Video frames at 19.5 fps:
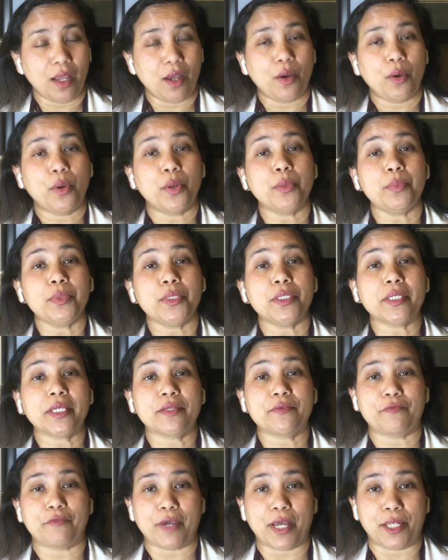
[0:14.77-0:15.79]
Hope you
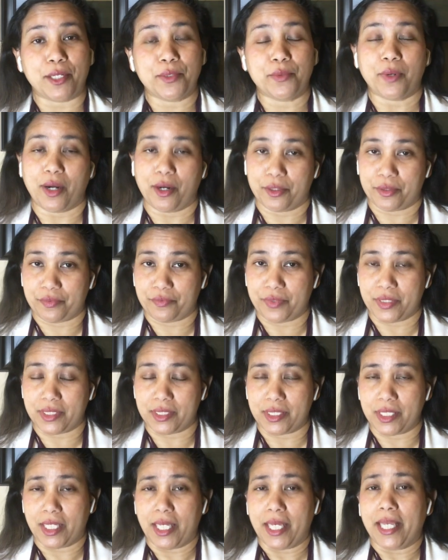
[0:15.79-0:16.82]
get value out of it.
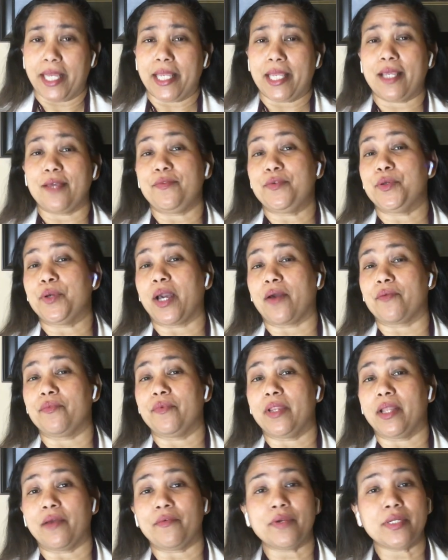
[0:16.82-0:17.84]
If you have
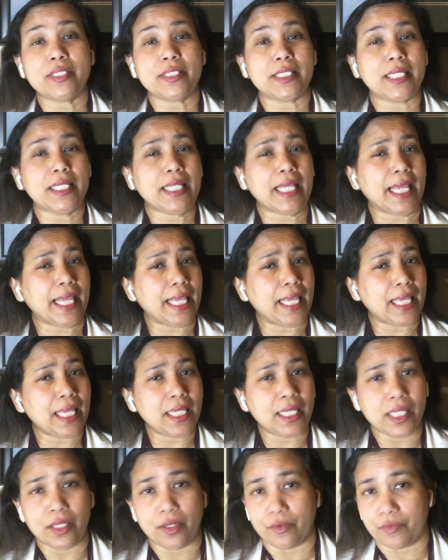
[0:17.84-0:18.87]
never seen
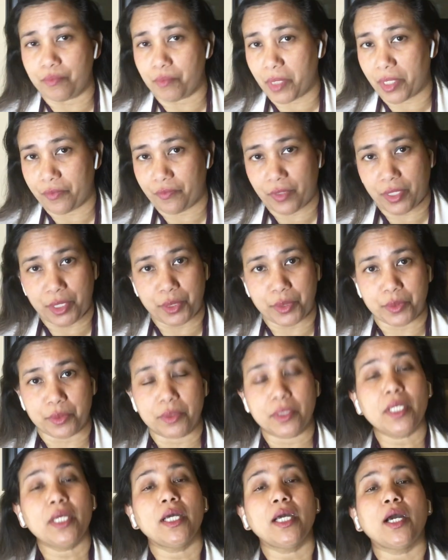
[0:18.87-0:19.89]
any of my video
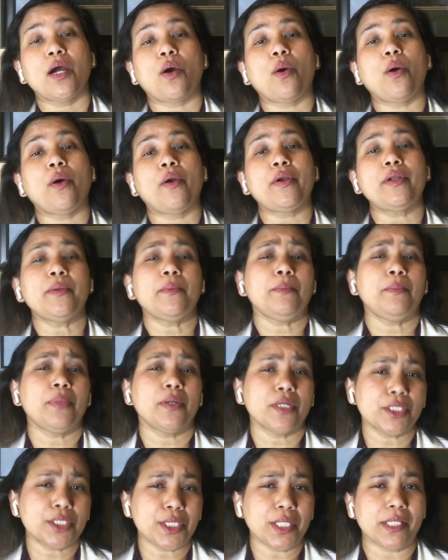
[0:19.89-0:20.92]
or
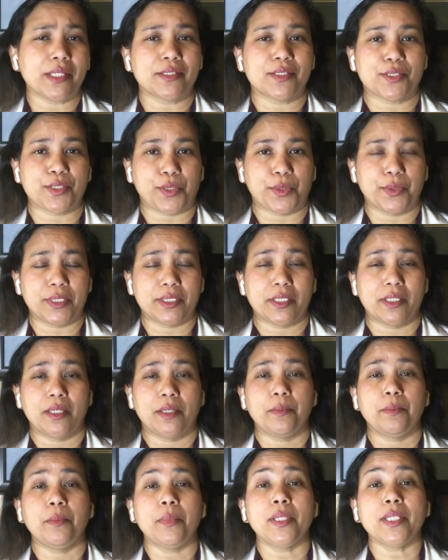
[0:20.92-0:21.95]
partially saw it,
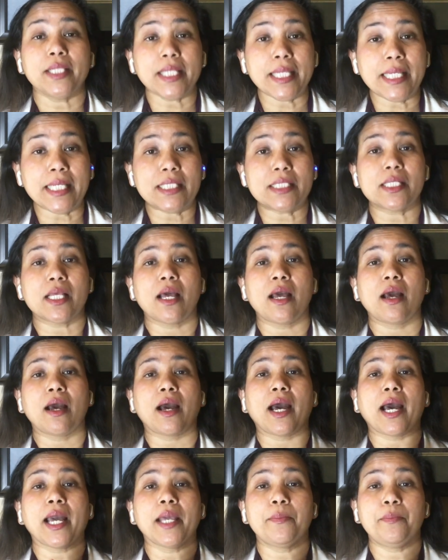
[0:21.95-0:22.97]
please,
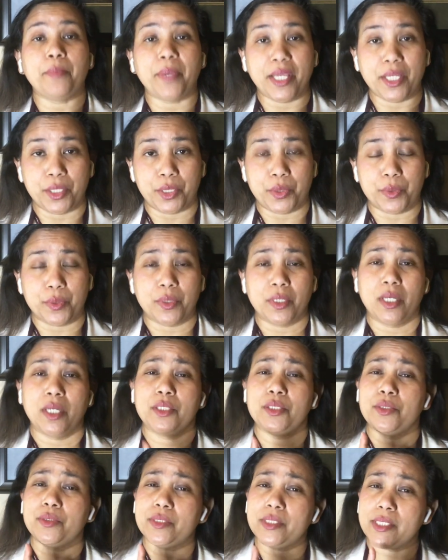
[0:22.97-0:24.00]
I beg you
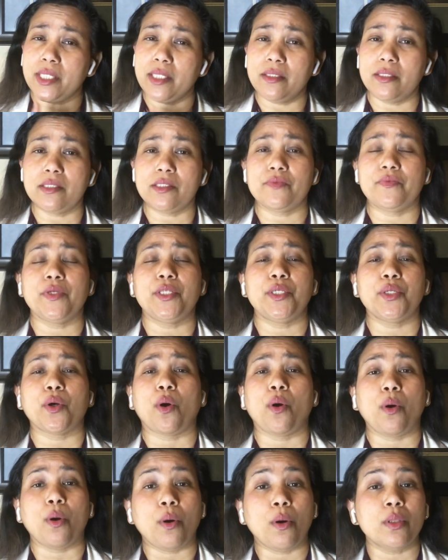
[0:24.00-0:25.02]
to see this video
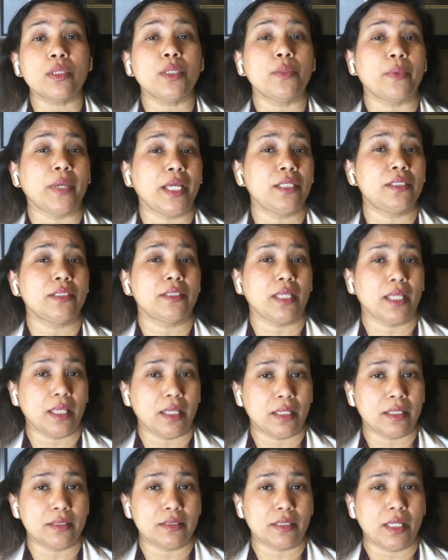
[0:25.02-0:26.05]
all the way to the
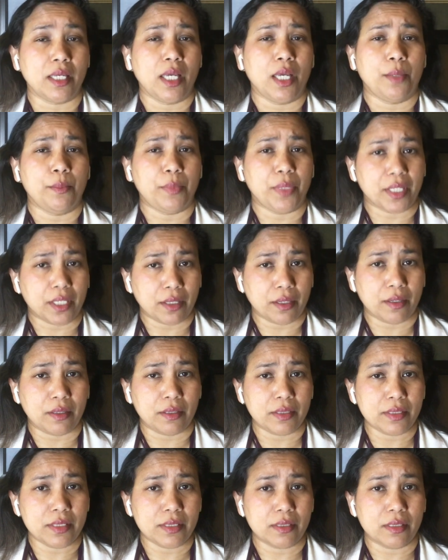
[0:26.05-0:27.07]
end,
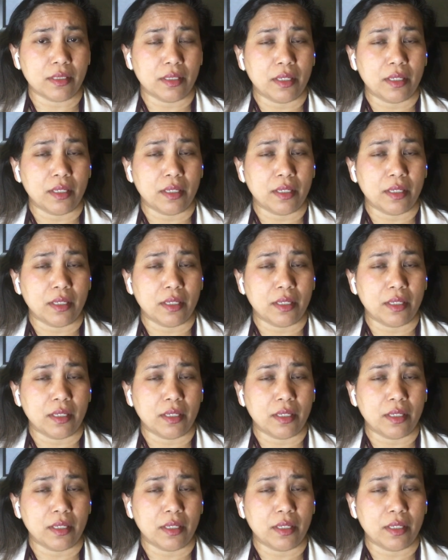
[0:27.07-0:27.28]
because